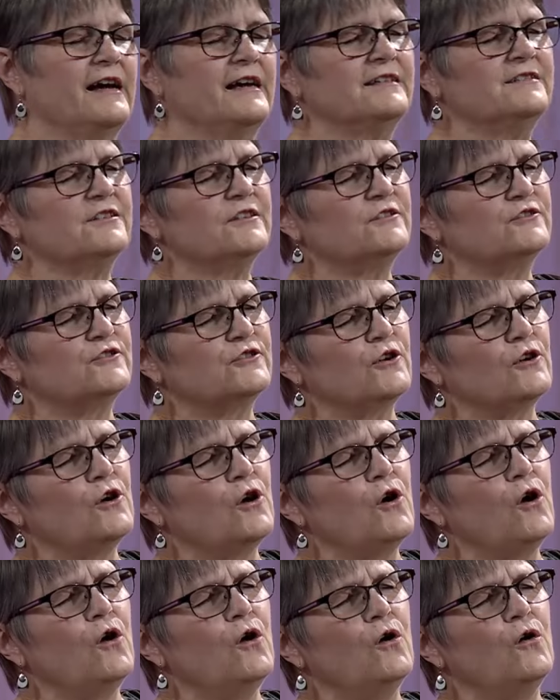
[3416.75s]
As a
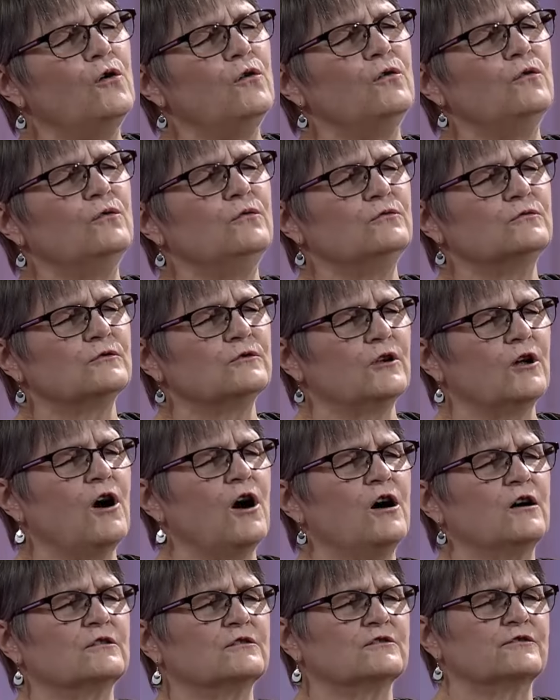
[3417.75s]
doe
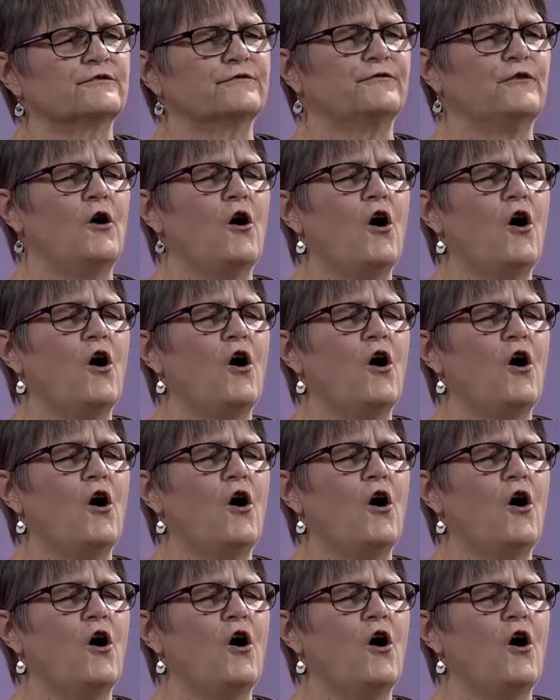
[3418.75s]
longs for